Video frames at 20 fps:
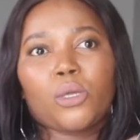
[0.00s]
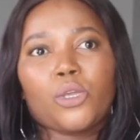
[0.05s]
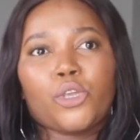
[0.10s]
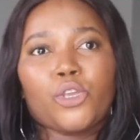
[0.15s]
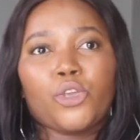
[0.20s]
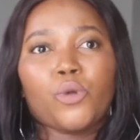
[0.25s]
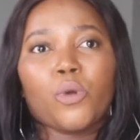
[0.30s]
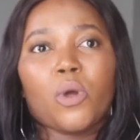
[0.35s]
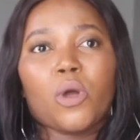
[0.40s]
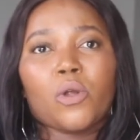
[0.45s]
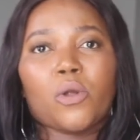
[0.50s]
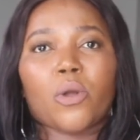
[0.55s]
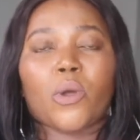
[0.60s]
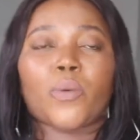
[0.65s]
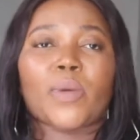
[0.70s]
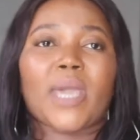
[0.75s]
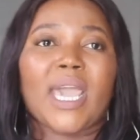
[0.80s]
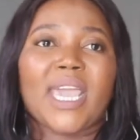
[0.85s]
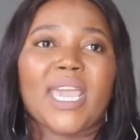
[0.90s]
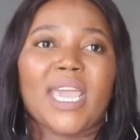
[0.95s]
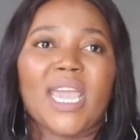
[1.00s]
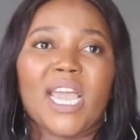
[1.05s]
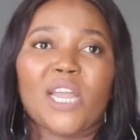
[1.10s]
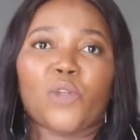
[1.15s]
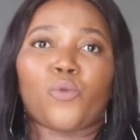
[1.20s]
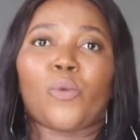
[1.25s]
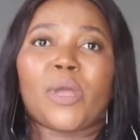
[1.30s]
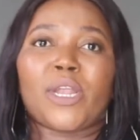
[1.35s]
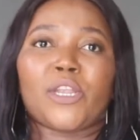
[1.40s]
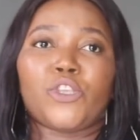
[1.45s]
you are okay
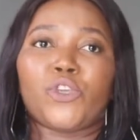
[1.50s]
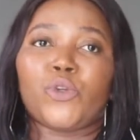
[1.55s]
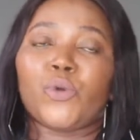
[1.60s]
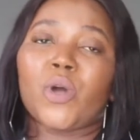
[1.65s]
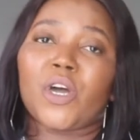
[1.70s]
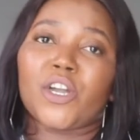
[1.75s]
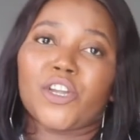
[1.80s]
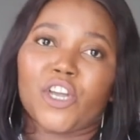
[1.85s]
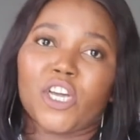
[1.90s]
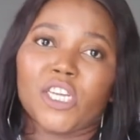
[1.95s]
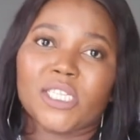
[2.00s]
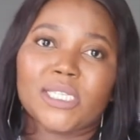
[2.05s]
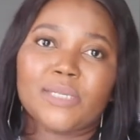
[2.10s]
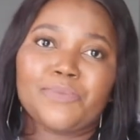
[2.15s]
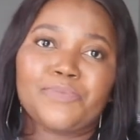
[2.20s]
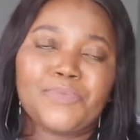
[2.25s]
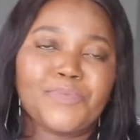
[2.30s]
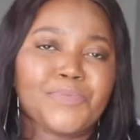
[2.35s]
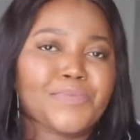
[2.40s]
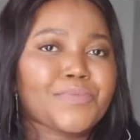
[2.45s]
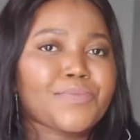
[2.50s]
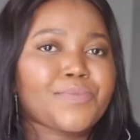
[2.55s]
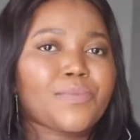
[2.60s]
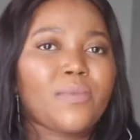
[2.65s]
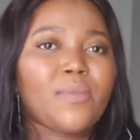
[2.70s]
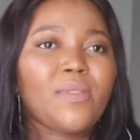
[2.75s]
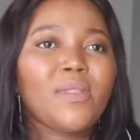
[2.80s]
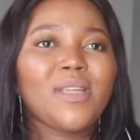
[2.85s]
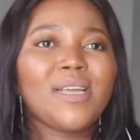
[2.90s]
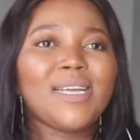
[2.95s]
and when you are not.
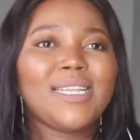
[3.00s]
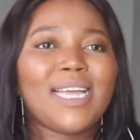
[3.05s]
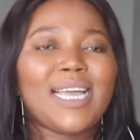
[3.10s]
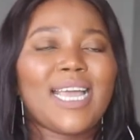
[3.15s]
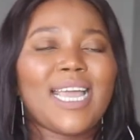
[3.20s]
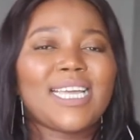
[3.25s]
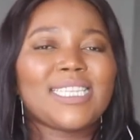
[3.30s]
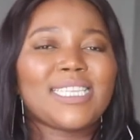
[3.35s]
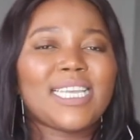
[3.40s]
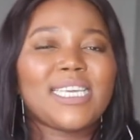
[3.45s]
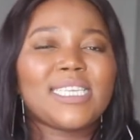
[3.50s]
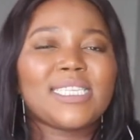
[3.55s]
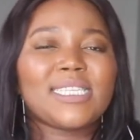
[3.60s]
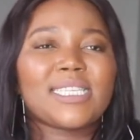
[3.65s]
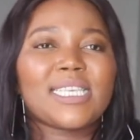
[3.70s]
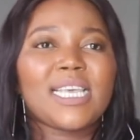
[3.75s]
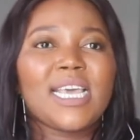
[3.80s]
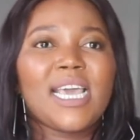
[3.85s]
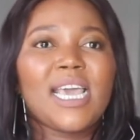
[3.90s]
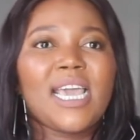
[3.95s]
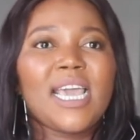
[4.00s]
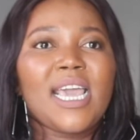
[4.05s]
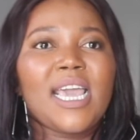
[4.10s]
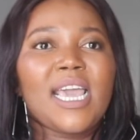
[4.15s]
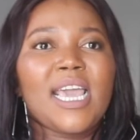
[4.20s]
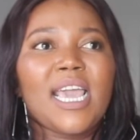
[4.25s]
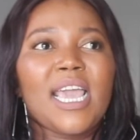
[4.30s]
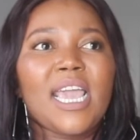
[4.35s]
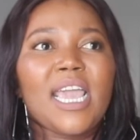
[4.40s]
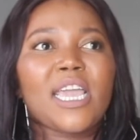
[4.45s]
It is
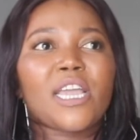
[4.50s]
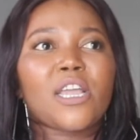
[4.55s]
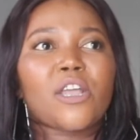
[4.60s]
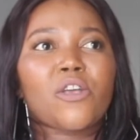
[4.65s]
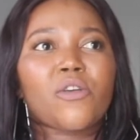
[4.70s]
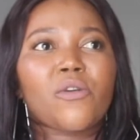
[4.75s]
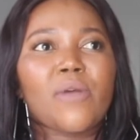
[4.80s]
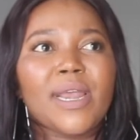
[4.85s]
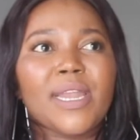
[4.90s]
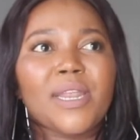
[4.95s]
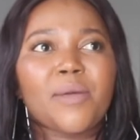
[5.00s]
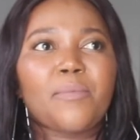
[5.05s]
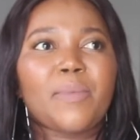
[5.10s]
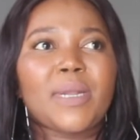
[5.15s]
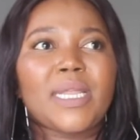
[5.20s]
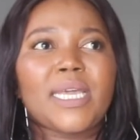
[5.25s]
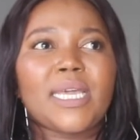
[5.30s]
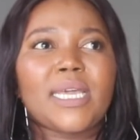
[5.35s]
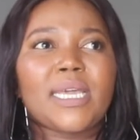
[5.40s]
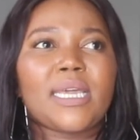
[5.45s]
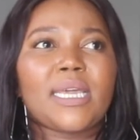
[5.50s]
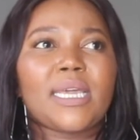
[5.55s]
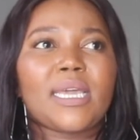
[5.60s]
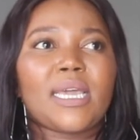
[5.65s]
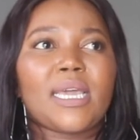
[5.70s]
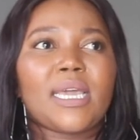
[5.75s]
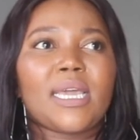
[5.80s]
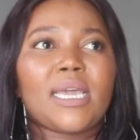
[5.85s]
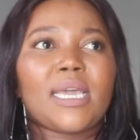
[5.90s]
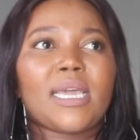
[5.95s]

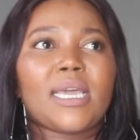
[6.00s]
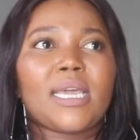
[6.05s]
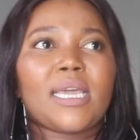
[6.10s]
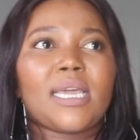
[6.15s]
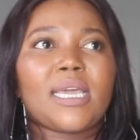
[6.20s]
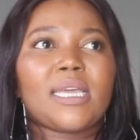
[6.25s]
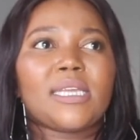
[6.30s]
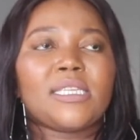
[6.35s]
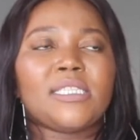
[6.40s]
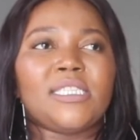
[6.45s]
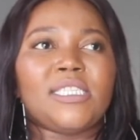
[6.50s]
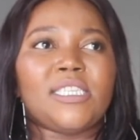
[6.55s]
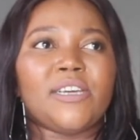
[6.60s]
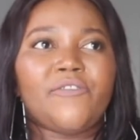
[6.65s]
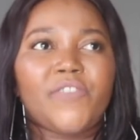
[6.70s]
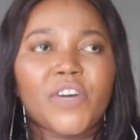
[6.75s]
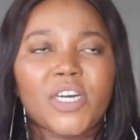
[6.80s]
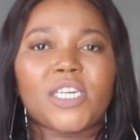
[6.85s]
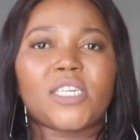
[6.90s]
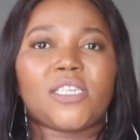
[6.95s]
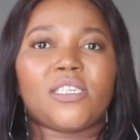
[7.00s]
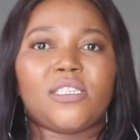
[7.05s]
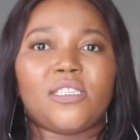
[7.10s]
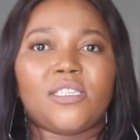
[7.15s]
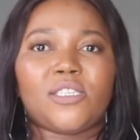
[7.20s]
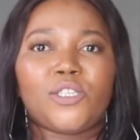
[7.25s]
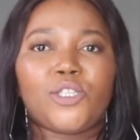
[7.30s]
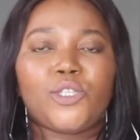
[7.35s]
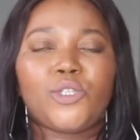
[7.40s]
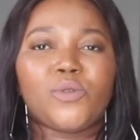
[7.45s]
incredibly
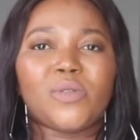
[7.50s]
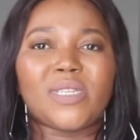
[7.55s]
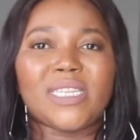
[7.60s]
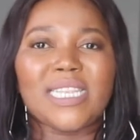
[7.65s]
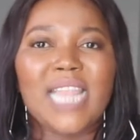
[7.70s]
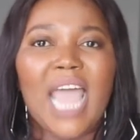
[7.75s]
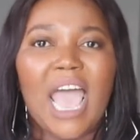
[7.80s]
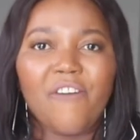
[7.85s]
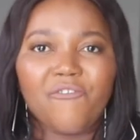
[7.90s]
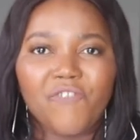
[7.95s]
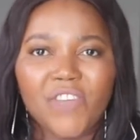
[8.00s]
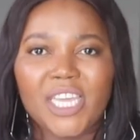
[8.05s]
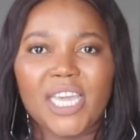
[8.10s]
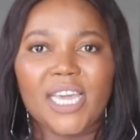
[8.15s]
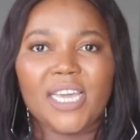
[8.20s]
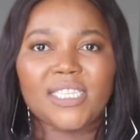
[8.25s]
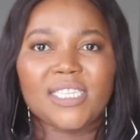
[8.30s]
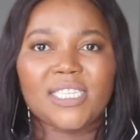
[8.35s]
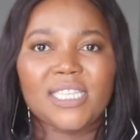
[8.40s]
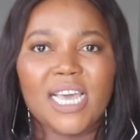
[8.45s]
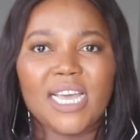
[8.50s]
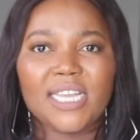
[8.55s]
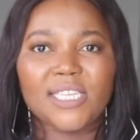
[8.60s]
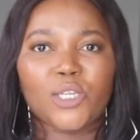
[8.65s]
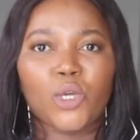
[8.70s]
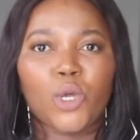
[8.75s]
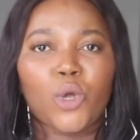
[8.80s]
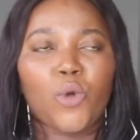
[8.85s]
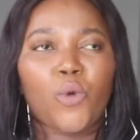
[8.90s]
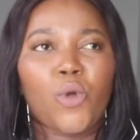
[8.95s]
difficult to navigate
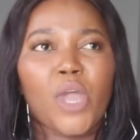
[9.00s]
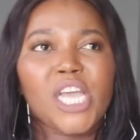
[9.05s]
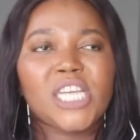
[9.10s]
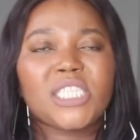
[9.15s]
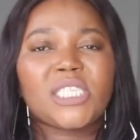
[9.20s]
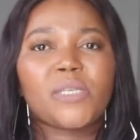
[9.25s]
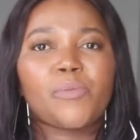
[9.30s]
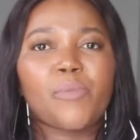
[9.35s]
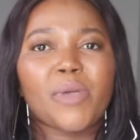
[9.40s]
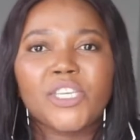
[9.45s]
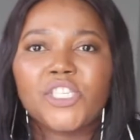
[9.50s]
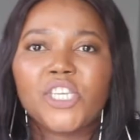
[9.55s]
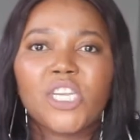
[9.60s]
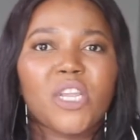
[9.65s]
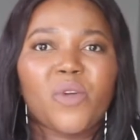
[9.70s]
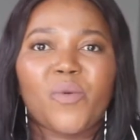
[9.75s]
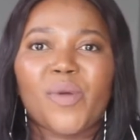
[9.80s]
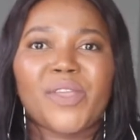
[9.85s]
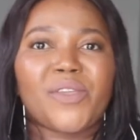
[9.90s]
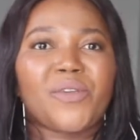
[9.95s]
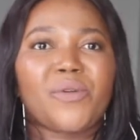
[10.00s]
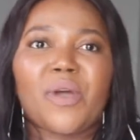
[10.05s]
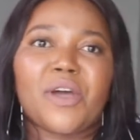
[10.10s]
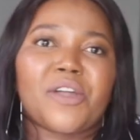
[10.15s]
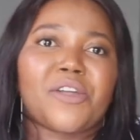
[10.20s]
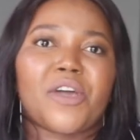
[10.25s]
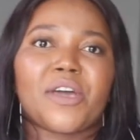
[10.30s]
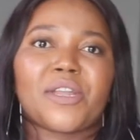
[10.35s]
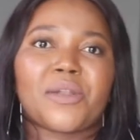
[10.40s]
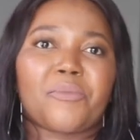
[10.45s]
that, especially when you are
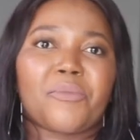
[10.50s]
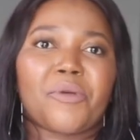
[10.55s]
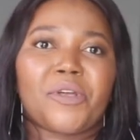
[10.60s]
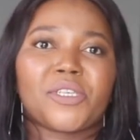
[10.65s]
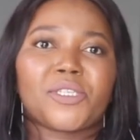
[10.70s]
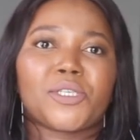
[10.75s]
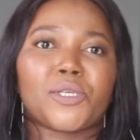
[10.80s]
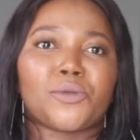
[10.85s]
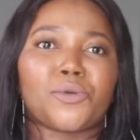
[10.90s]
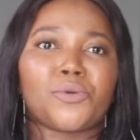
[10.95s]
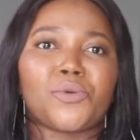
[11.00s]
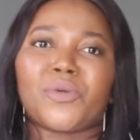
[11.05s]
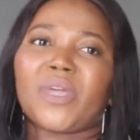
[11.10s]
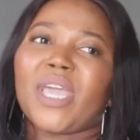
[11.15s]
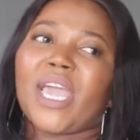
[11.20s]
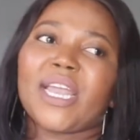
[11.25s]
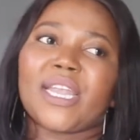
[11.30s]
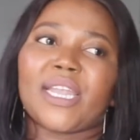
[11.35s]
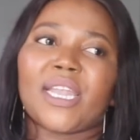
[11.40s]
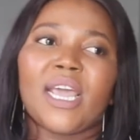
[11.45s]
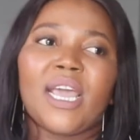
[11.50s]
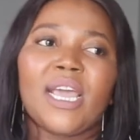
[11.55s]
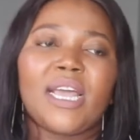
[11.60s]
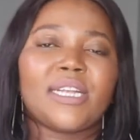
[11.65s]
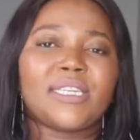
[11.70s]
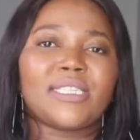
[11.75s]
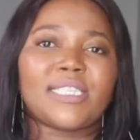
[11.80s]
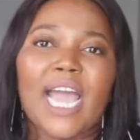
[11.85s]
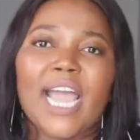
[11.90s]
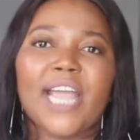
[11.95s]
not a person who can
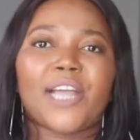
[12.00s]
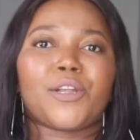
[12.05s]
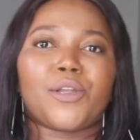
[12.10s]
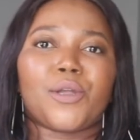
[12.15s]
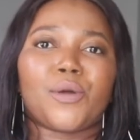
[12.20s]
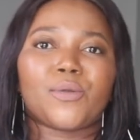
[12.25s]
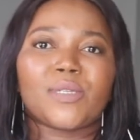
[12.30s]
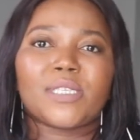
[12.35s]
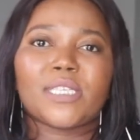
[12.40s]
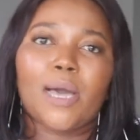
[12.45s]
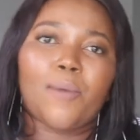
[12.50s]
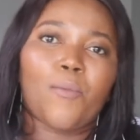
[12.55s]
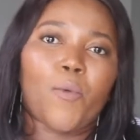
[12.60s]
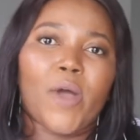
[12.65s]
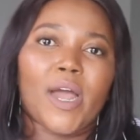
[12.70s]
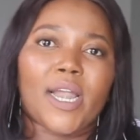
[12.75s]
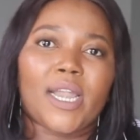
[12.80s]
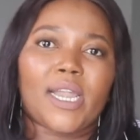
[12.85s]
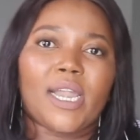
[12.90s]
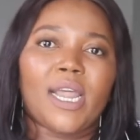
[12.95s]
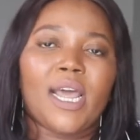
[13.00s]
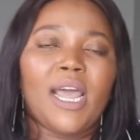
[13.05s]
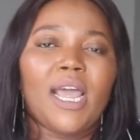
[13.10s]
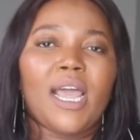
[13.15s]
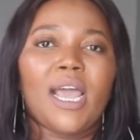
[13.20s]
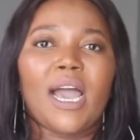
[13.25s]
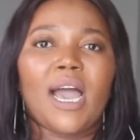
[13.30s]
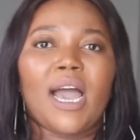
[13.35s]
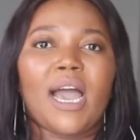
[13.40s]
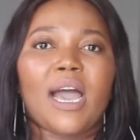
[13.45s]
diagnose someone
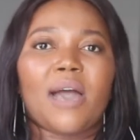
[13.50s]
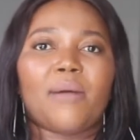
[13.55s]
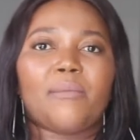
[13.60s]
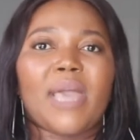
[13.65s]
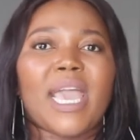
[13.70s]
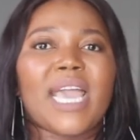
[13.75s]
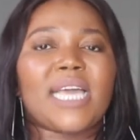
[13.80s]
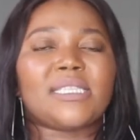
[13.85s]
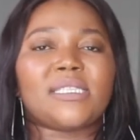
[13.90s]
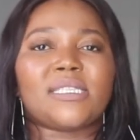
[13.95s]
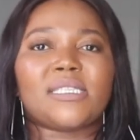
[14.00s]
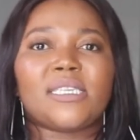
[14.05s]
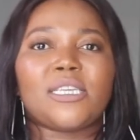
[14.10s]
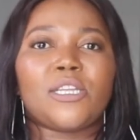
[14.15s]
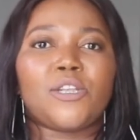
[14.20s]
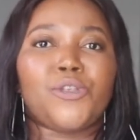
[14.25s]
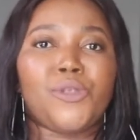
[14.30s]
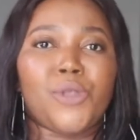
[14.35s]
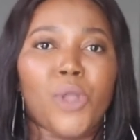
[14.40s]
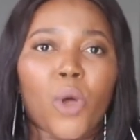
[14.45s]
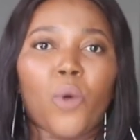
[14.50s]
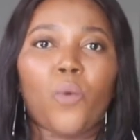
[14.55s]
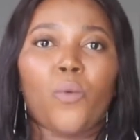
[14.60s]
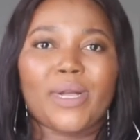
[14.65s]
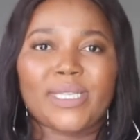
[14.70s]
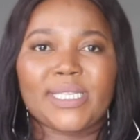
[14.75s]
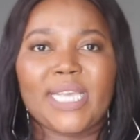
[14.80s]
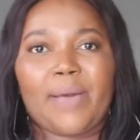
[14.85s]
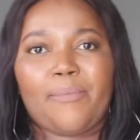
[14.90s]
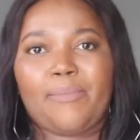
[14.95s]
and know
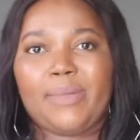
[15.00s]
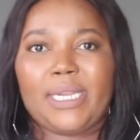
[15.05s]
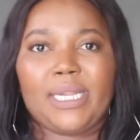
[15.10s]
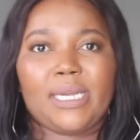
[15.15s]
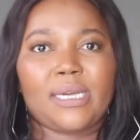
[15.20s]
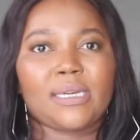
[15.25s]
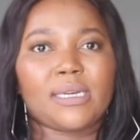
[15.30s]
what's happening.